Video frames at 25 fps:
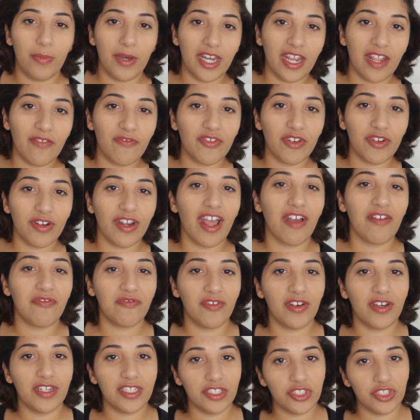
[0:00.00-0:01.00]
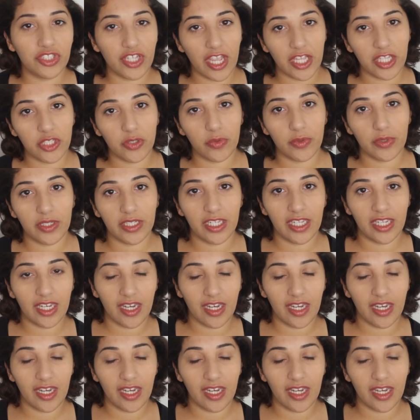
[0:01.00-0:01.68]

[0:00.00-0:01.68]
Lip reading: But if you're not fun and genuine,